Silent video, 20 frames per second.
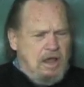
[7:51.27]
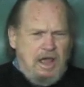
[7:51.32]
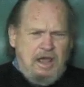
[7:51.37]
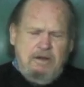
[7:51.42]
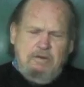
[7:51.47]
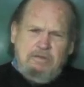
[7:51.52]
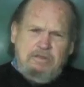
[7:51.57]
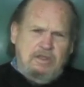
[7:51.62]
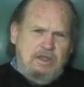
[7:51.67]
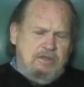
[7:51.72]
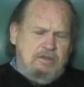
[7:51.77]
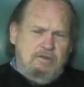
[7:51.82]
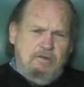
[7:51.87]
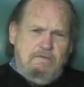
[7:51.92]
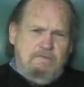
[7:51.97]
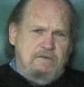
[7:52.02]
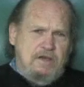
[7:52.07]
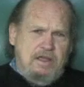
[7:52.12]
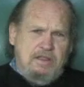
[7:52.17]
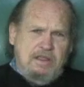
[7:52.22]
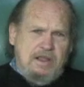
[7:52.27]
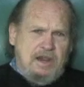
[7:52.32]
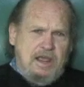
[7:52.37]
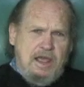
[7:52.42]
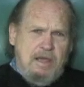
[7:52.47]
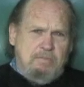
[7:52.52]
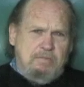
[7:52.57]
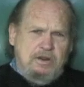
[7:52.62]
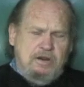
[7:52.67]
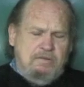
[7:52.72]
I don't think you'll find that
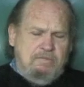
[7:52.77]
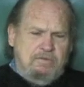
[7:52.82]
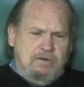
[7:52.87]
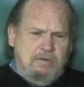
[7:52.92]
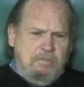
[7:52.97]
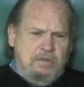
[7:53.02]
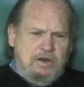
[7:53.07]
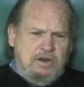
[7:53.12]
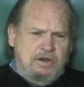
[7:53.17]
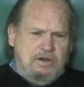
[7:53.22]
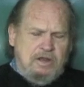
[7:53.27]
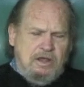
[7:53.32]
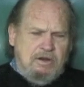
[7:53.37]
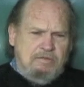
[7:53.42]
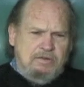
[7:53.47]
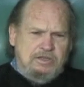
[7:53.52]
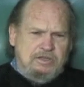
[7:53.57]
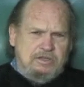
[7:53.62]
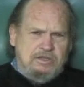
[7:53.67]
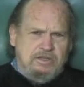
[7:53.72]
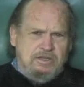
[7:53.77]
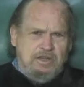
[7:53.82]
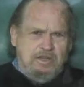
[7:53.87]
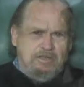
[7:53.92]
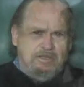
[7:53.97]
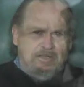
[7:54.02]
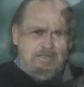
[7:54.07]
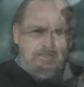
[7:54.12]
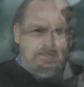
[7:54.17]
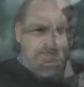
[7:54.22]
happening at very many television
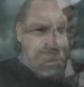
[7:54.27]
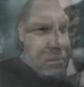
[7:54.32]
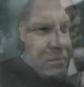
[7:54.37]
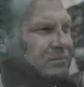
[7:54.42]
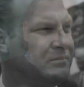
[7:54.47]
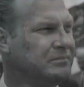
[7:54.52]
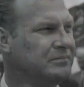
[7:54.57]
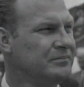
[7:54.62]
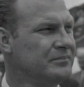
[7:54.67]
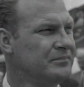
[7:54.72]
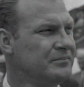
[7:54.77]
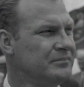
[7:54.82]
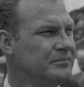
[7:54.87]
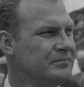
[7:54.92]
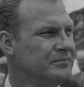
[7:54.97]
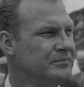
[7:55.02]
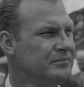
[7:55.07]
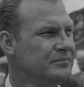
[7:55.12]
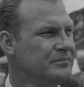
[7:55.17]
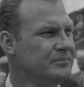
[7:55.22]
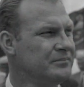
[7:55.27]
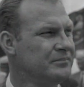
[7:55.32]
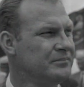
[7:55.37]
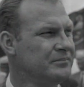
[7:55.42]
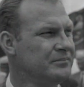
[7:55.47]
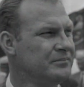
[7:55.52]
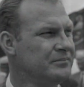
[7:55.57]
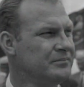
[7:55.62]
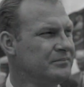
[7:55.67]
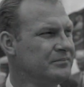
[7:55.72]
stations today.
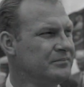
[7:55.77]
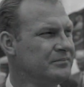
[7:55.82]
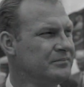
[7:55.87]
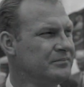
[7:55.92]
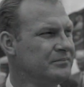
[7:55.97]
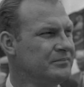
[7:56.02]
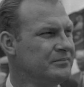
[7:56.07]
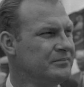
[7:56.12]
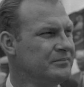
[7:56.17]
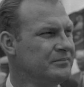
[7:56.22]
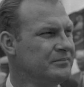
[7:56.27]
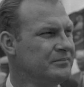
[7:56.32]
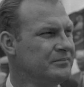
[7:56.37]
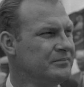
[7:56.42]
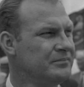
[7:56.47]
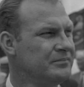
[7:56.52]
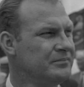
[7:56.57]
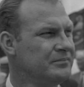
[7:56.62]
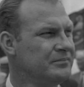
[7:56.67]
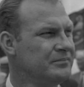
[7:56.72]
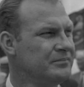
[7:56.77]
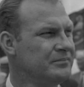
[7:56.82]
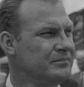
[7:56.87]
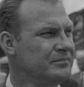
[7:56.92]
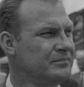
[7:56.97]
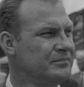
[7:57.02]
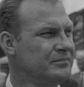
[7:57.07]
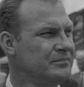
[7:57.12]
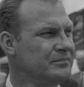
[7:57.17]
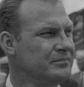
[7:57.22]
When I went to work there, Jack
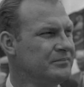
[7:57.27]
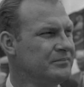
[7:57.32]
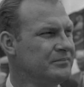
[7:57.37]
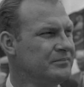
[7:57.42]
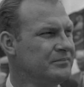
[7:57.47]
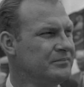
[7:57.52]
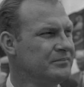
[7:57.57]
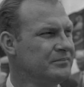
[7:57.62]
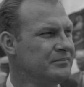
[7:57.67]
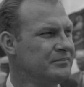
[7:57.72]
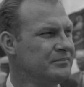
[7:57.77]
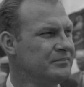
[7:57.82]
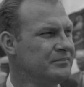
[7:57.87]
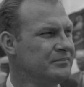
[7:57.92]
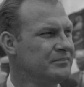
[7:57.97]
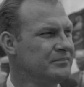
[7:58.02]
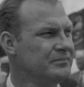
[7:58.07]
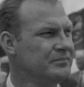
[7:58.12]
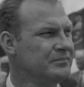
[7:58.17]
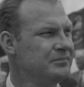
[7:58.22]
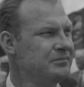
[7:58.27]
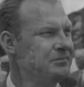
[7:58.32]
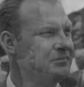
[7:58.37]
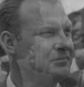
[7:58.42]
was the